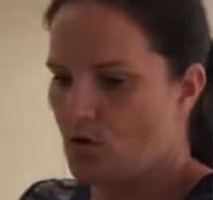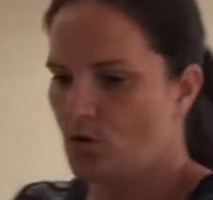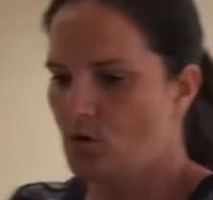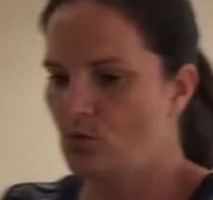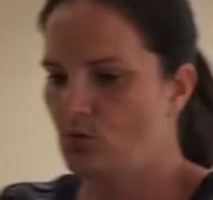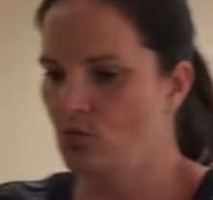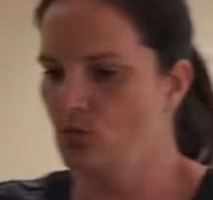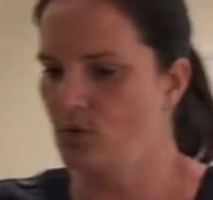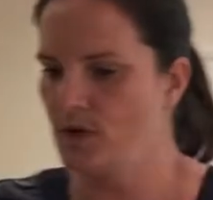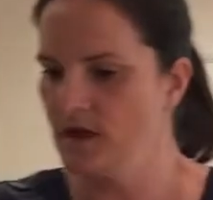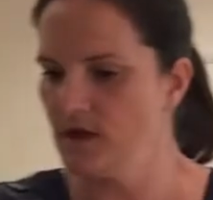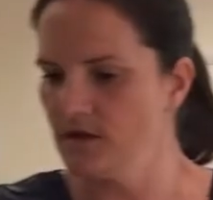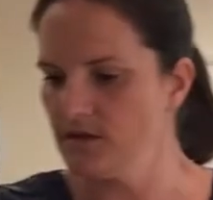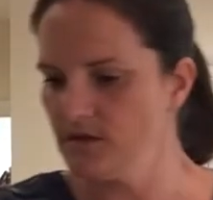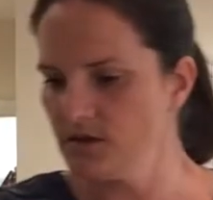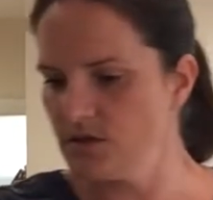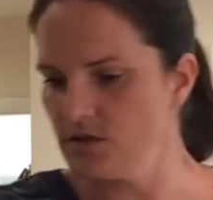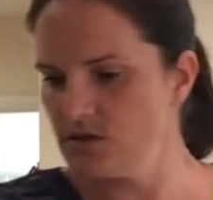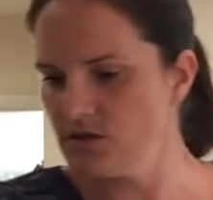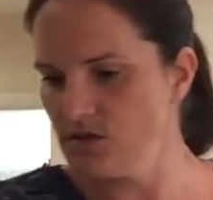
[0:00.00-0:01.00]

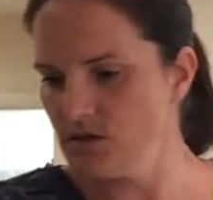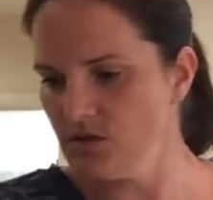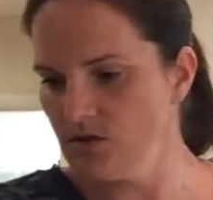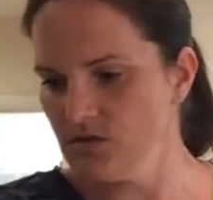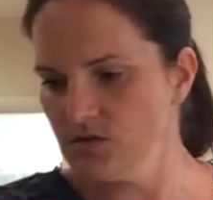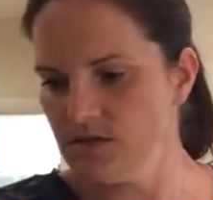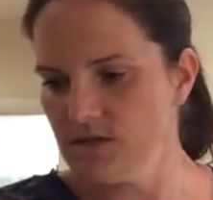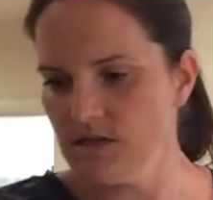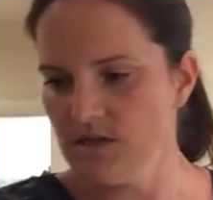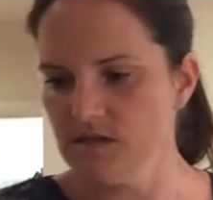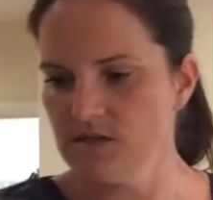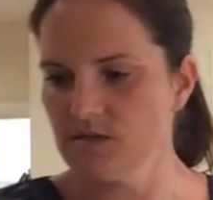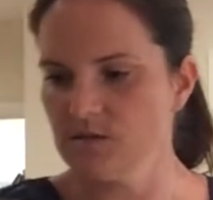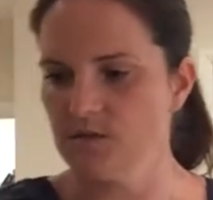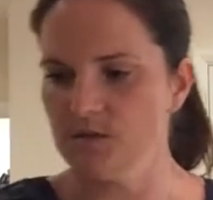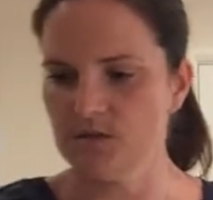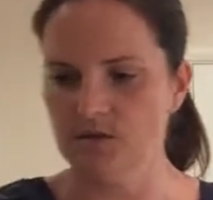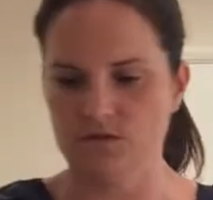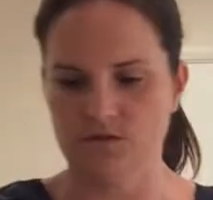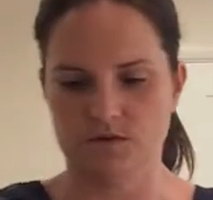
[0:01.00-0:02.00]
with 2
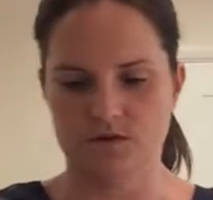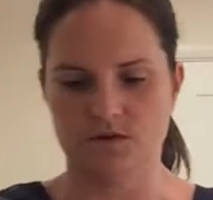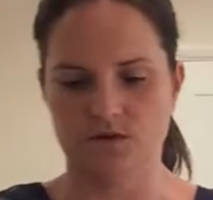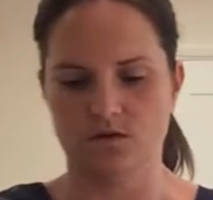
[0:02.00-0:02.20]
teaspoons